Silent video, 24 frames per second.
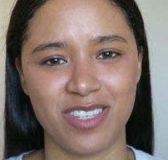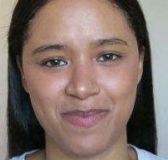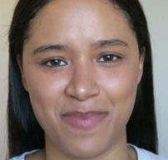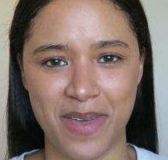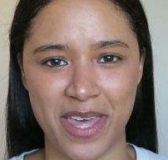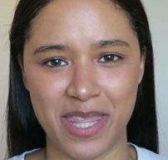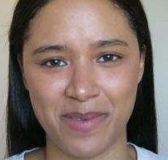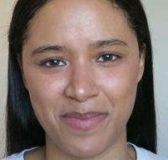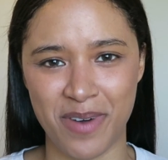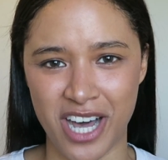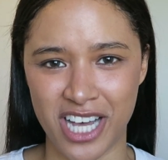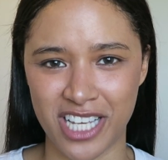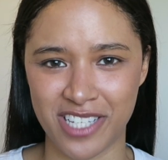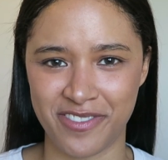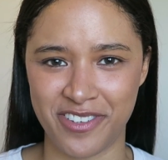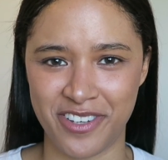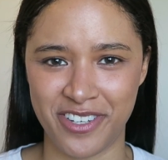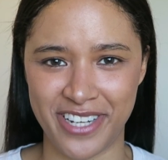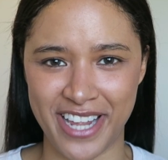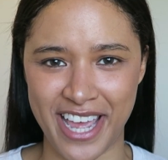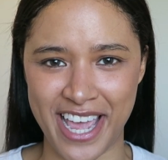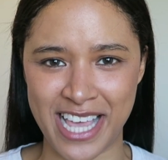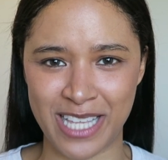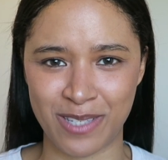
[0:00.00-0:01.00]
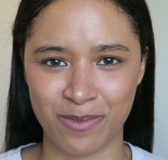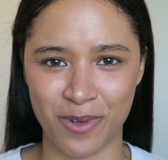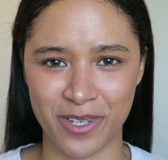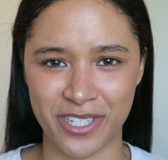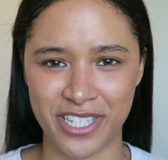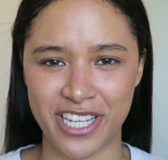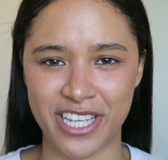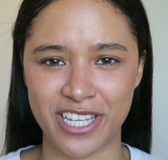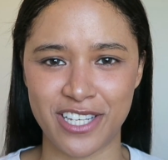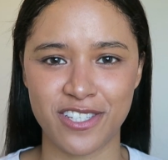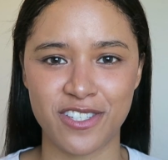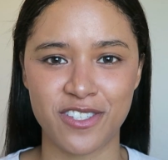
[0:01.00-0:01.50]
spent the past few days
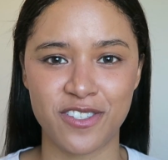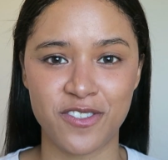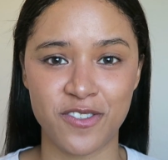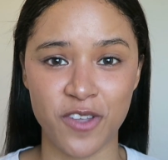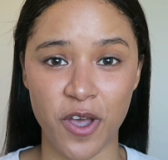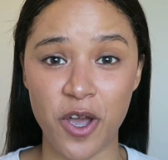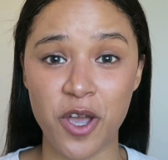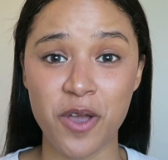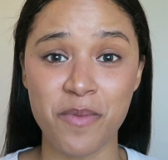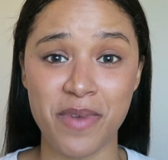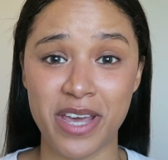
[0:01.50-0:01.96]
watching so